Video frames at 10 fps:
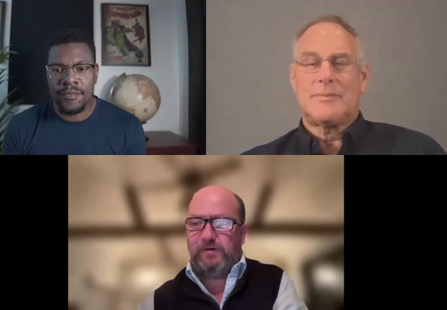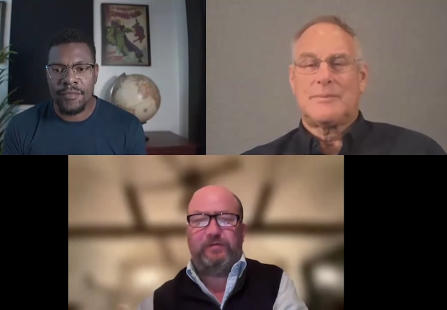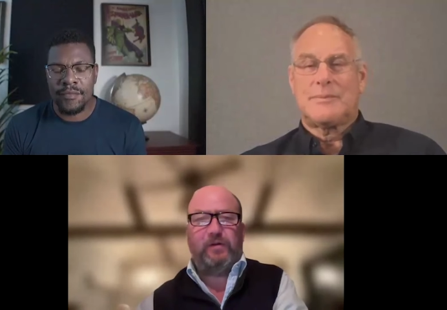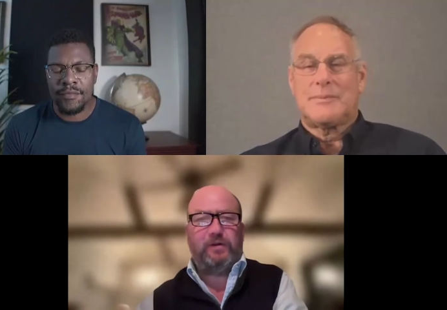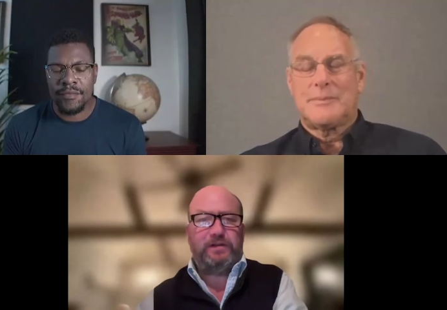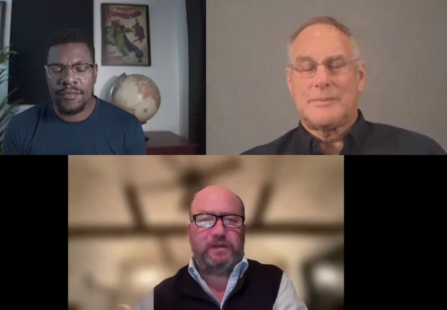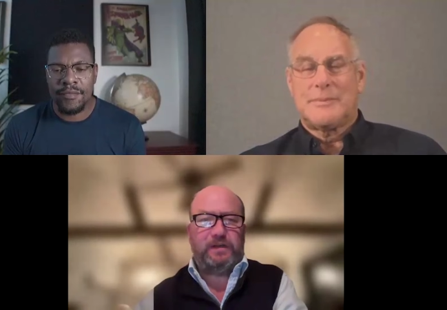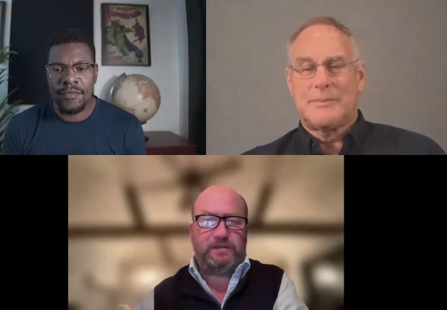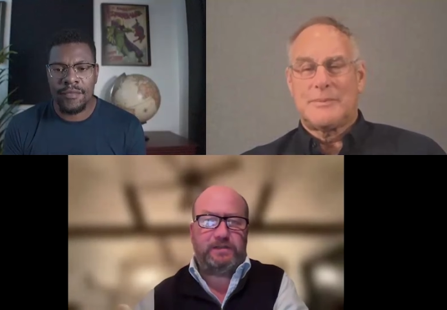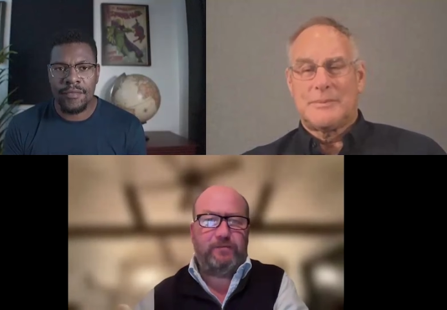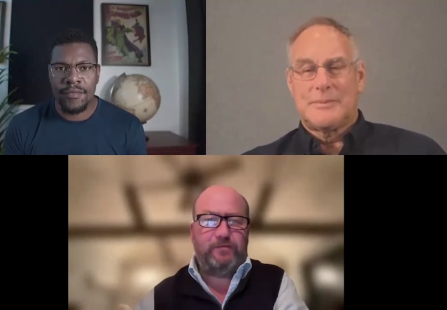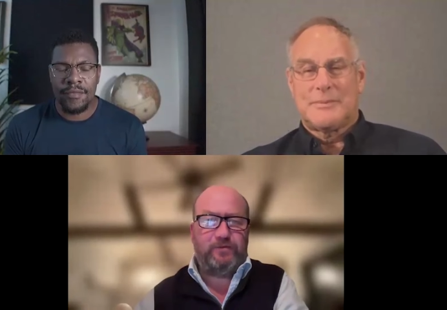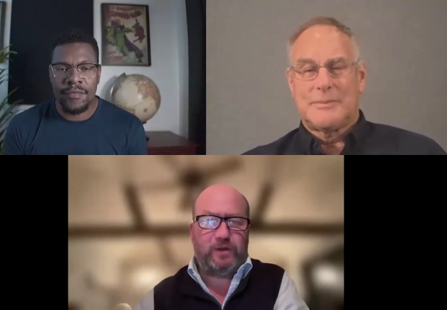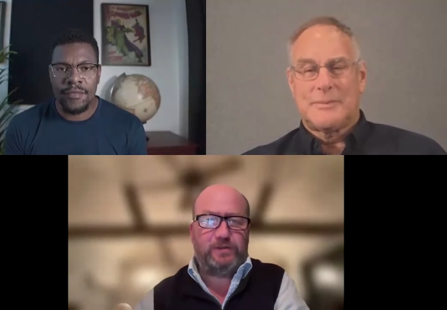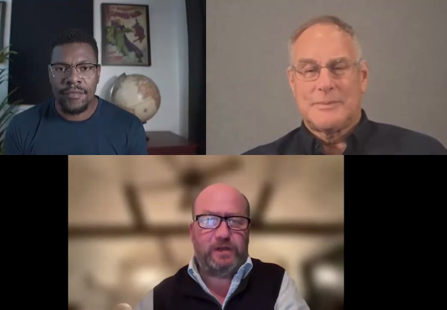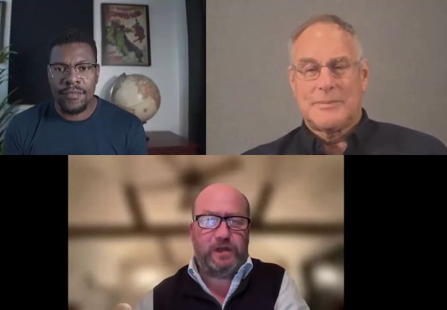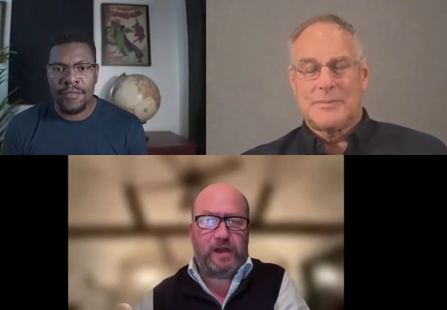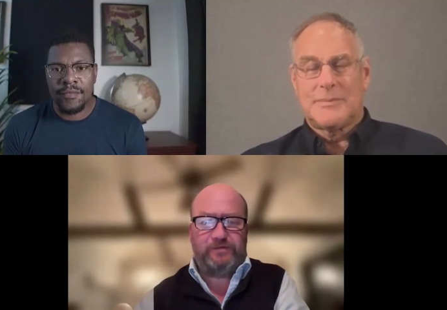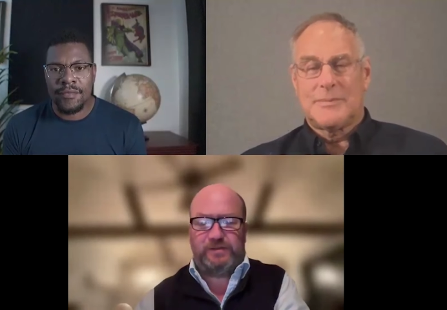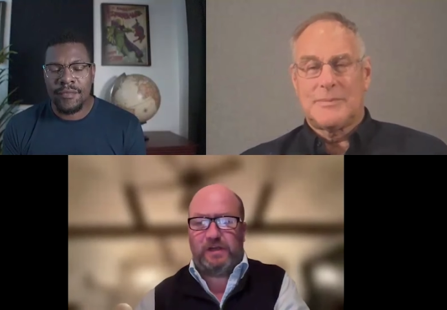Speaker 1: a very, very exciting time for us
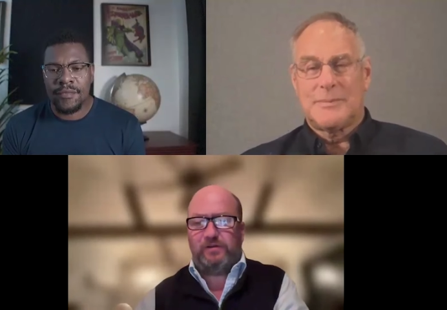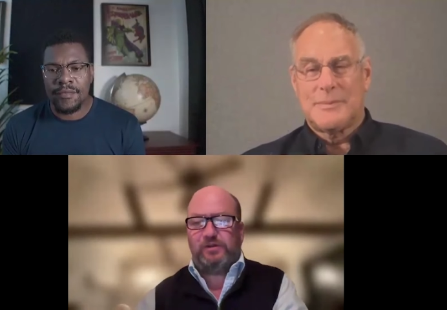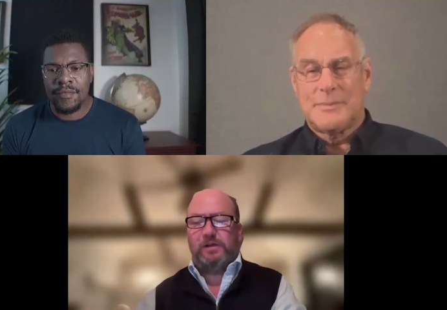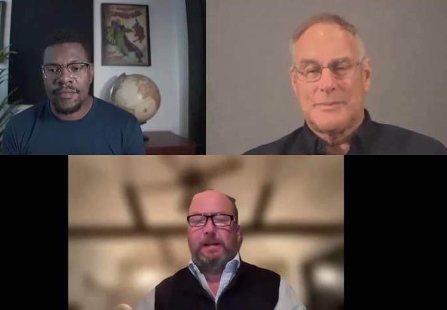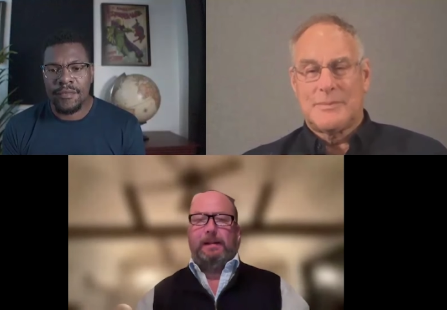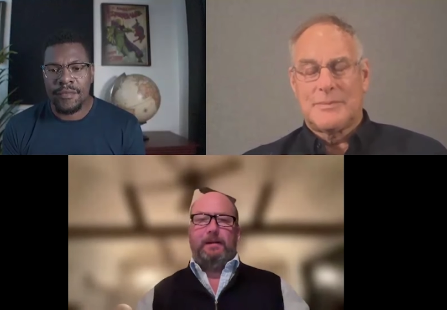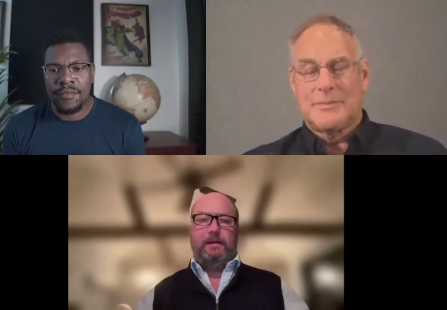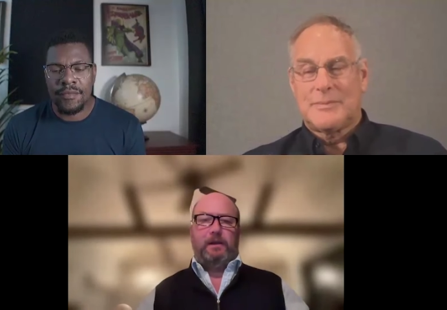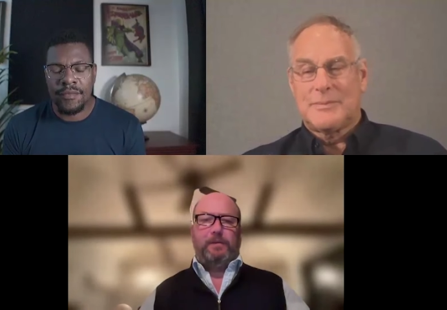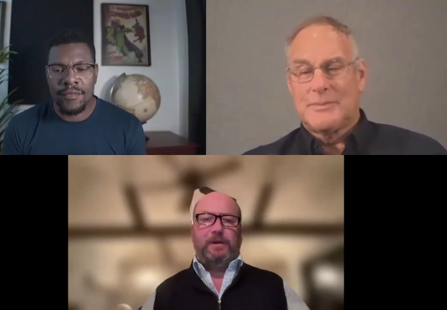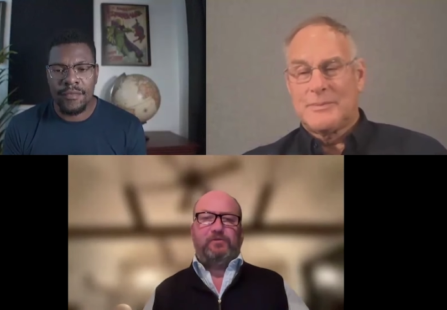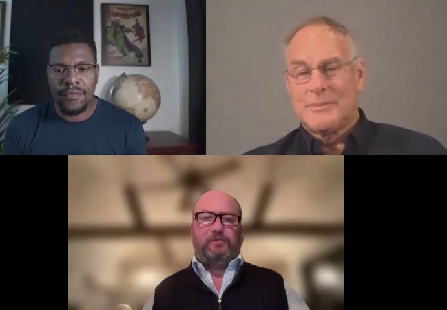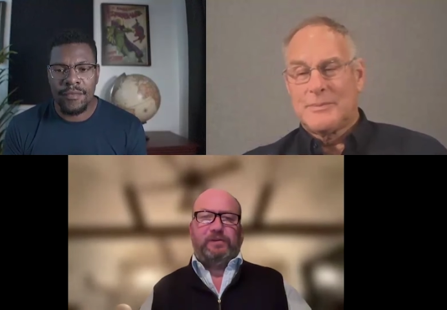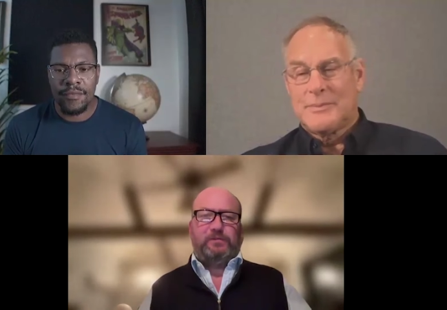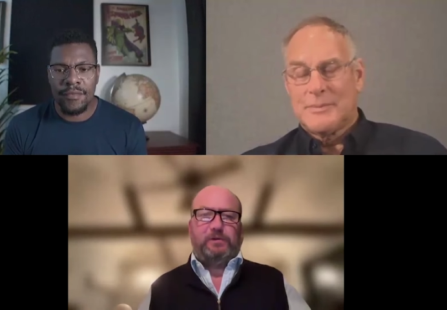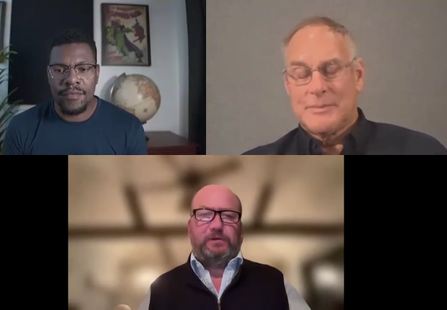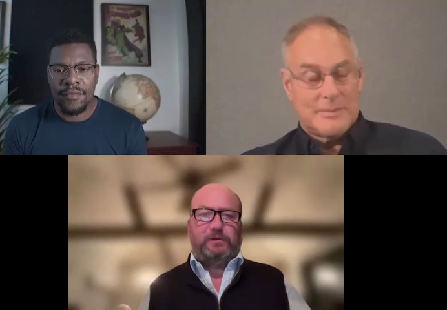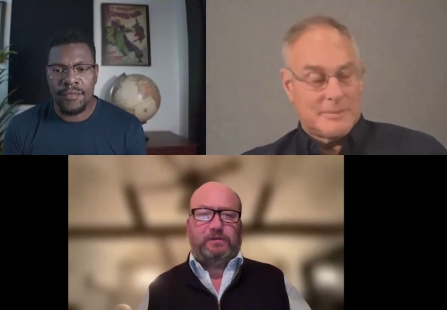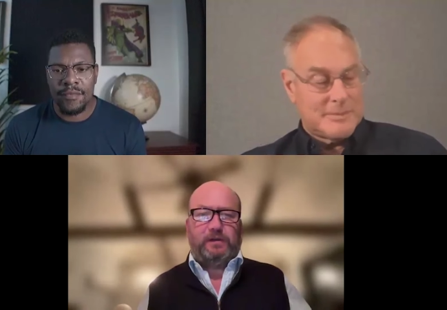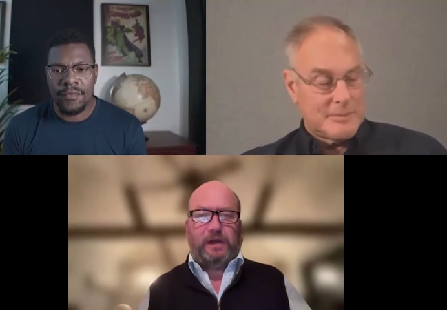to have such a major
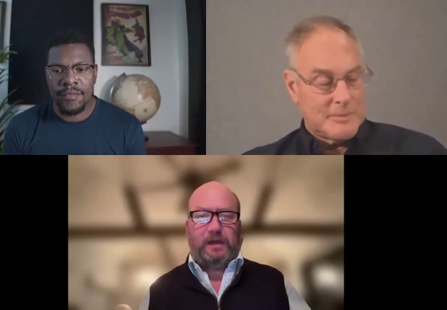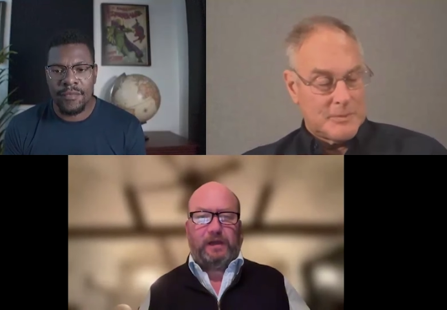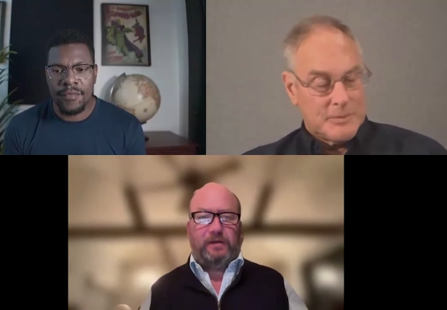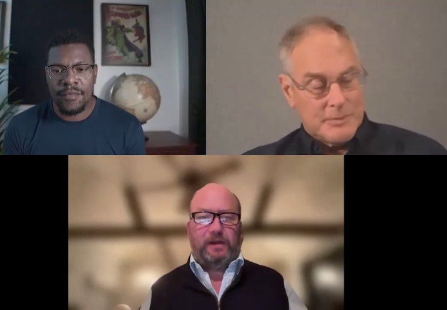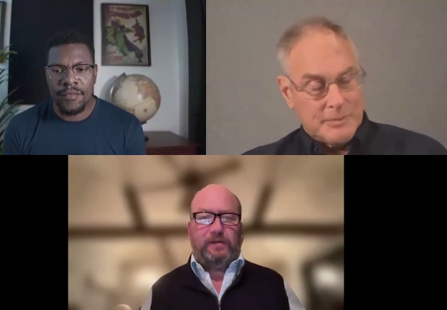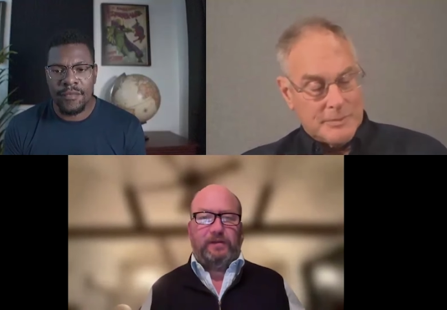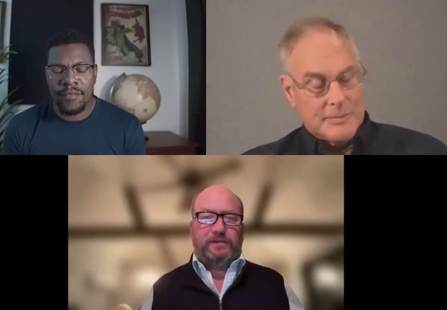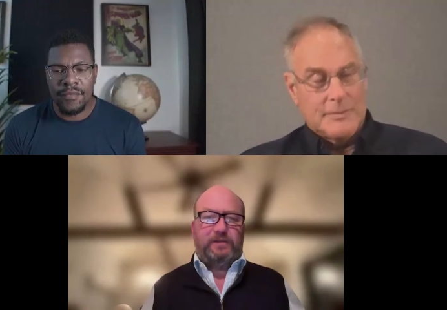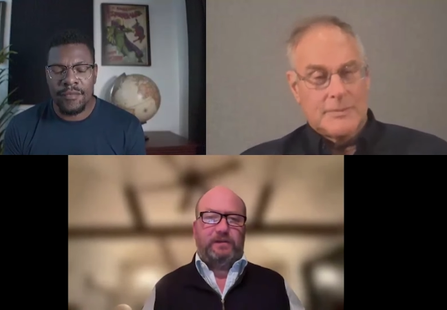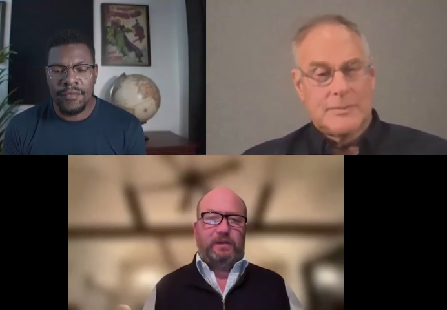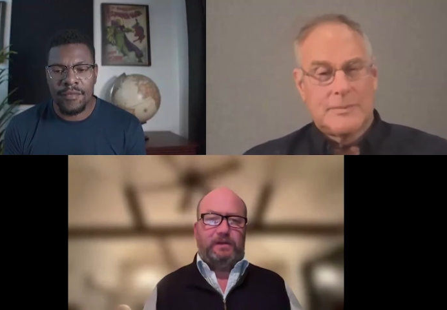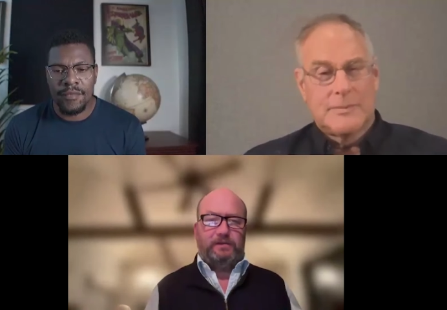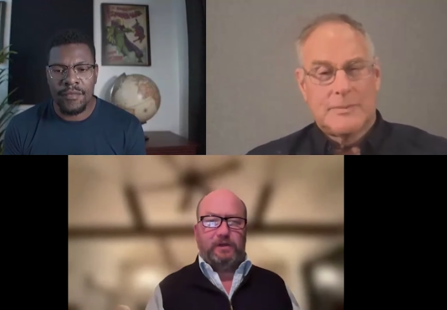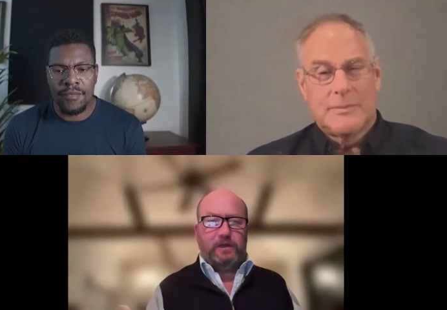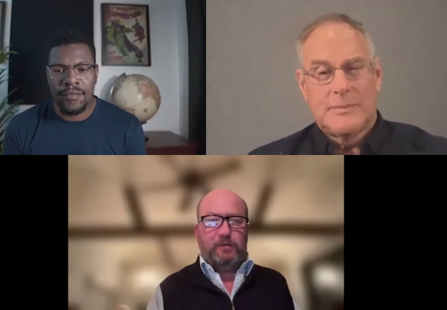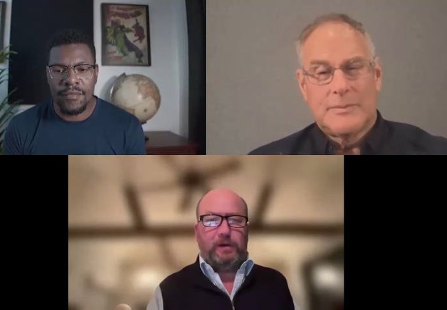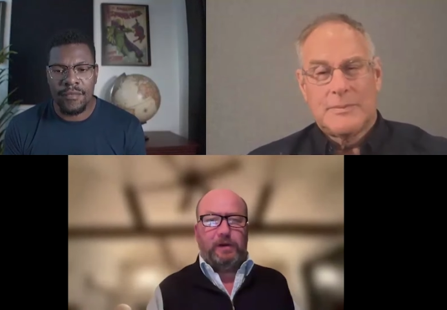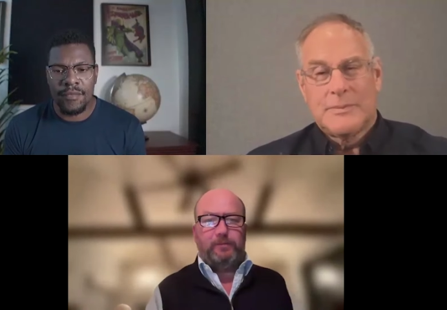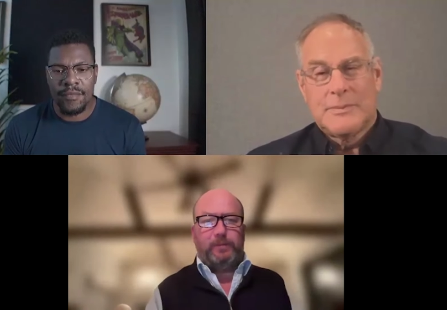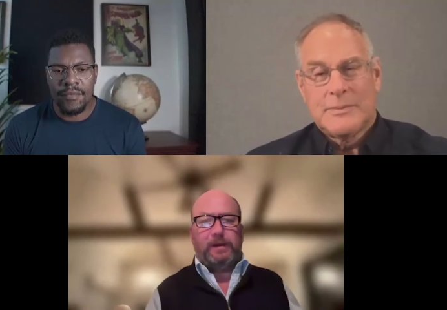investment in
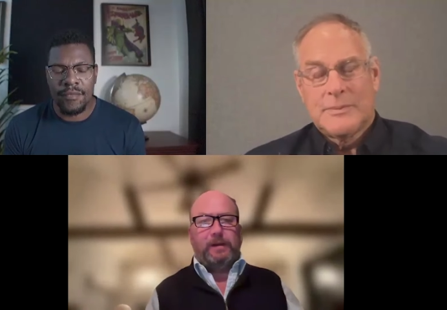uranium.